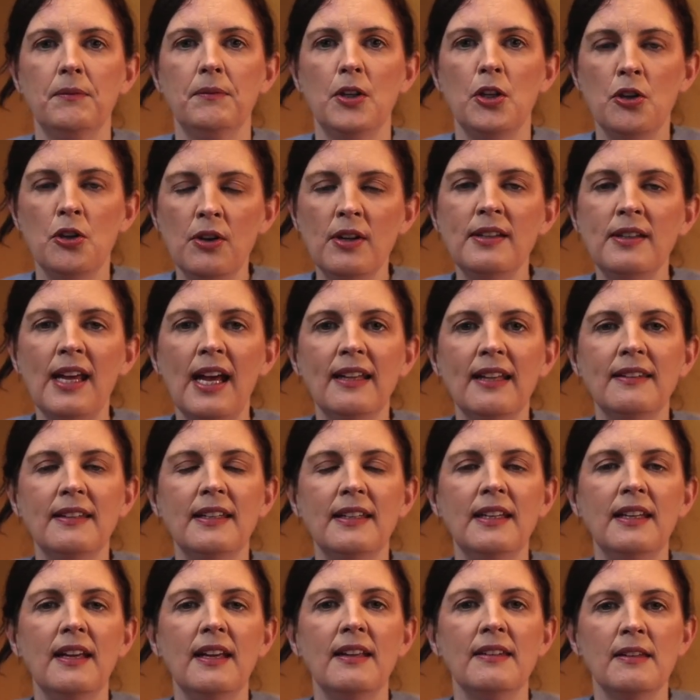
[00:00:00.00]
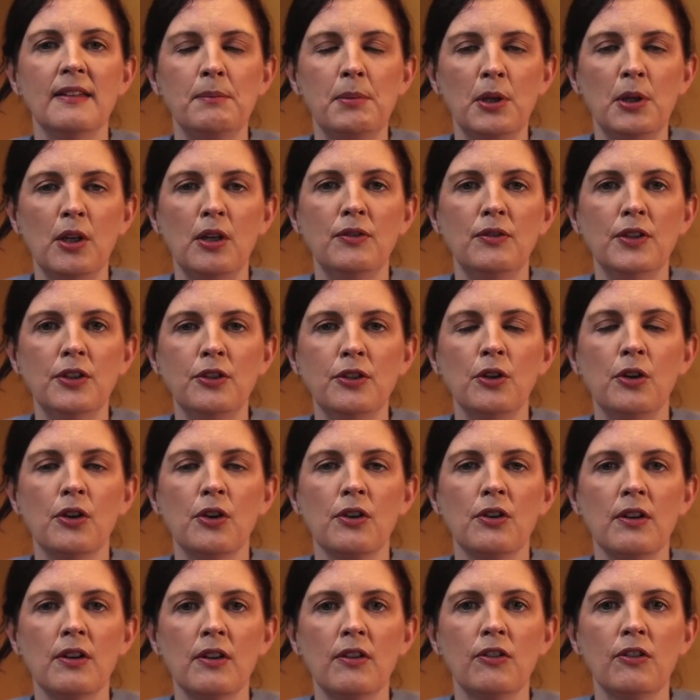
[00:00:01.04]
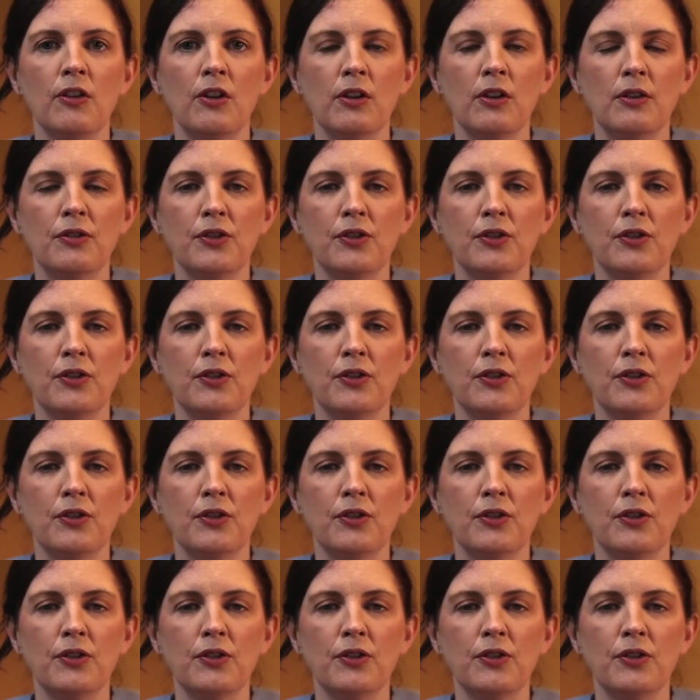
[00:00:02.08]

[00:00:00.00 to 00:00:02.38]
Your identity is a beloved daughter and son